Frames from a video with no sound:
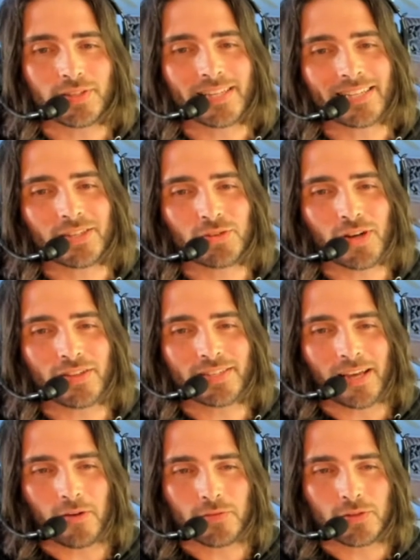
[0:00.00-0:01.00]
not to draw this
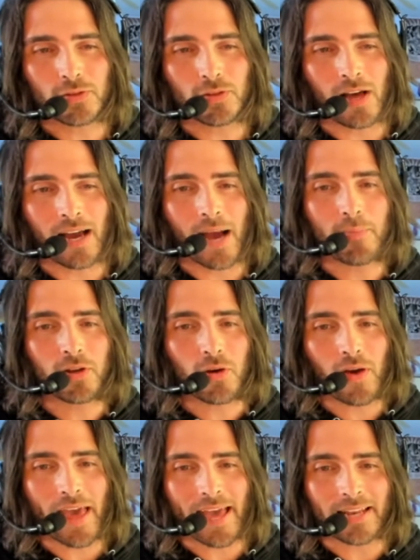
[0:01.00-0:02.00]
out for too long, I'm going to
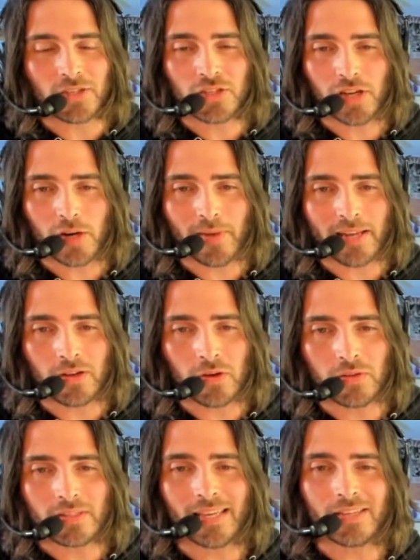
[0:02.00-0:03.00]
go ahead and share my notes